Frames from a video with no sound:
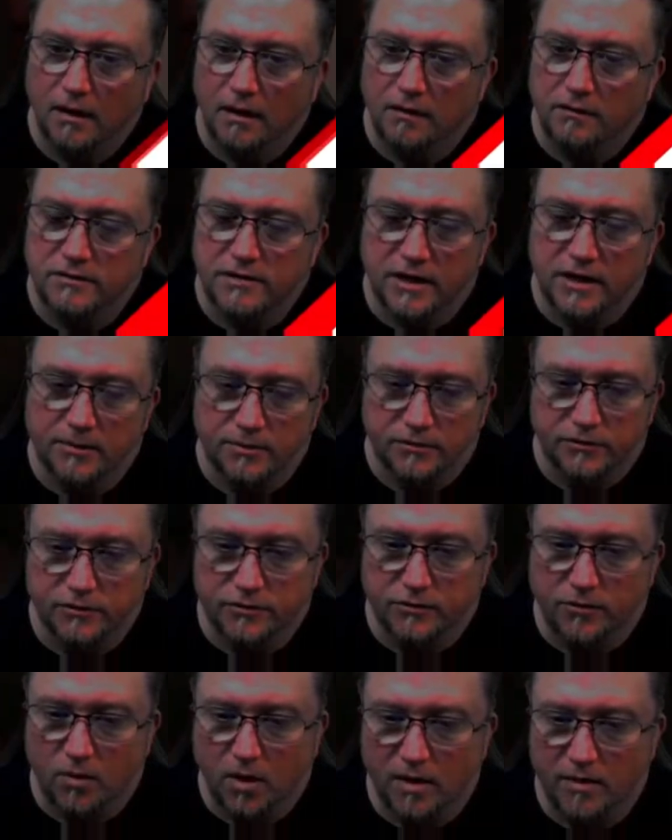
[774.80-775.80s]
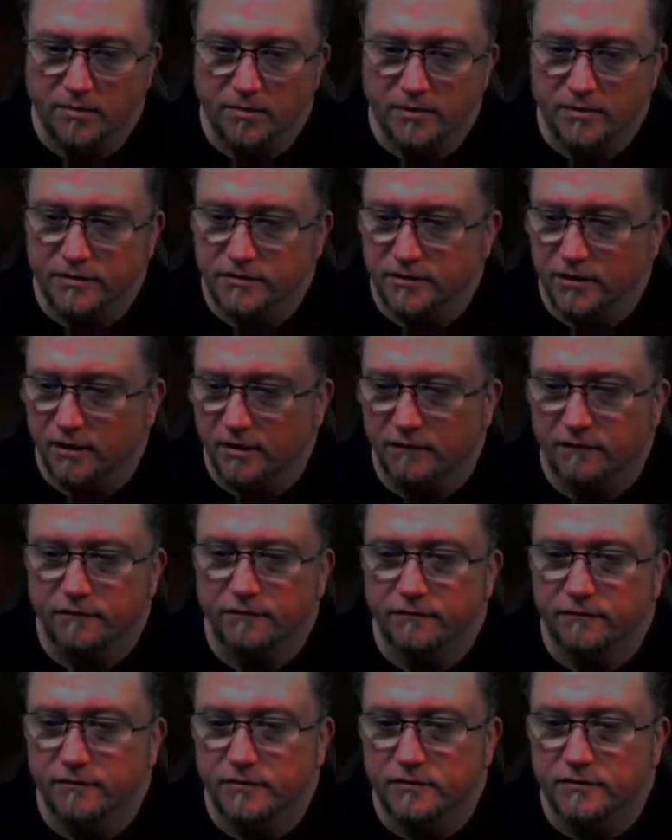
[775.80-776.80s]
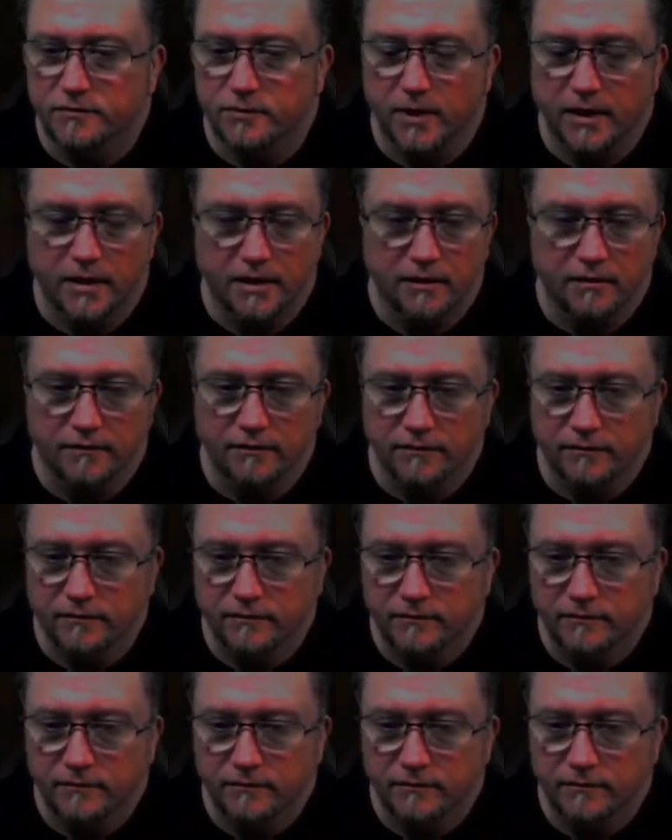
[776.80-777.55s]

was able to do quite a bit of stuff this weekend.